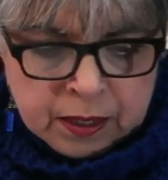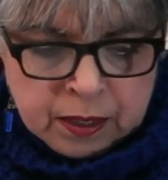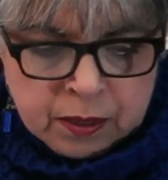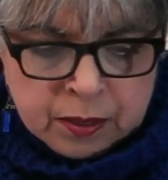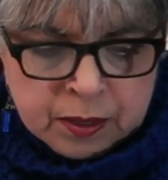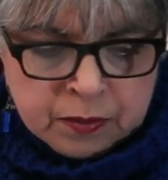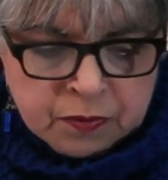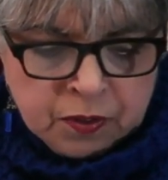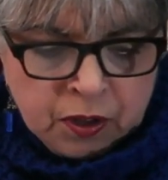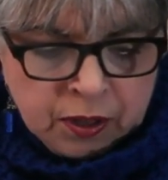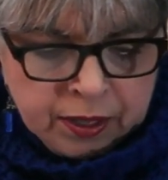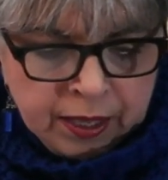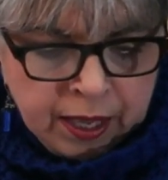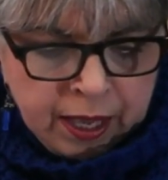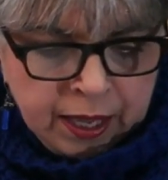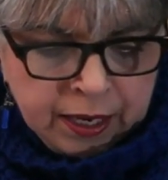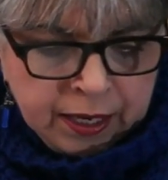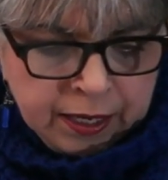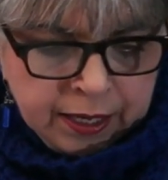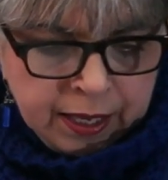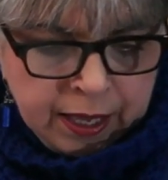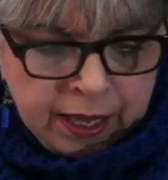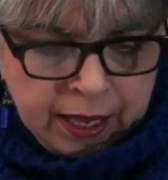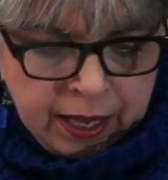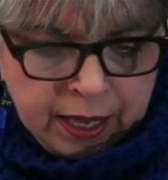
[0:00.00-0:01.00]
There's
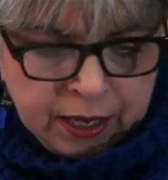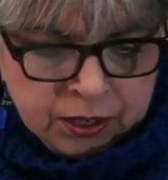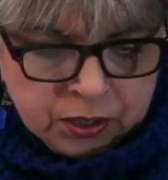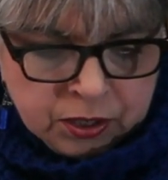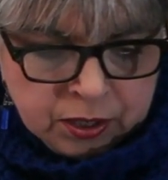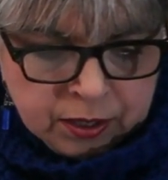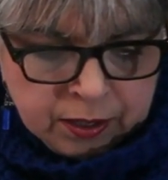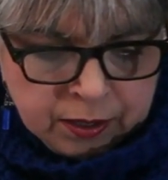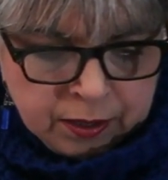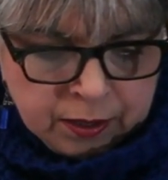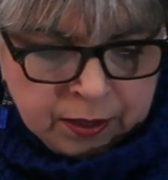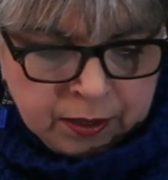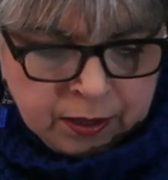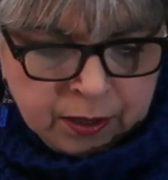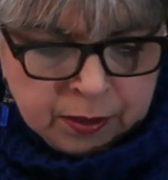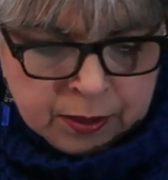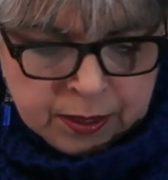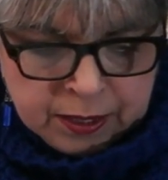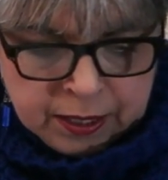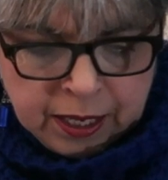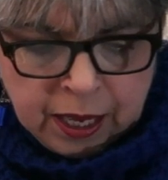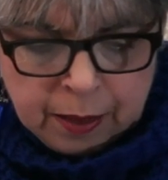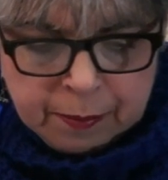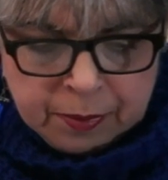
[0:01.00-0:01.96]
volcanic ash, and there's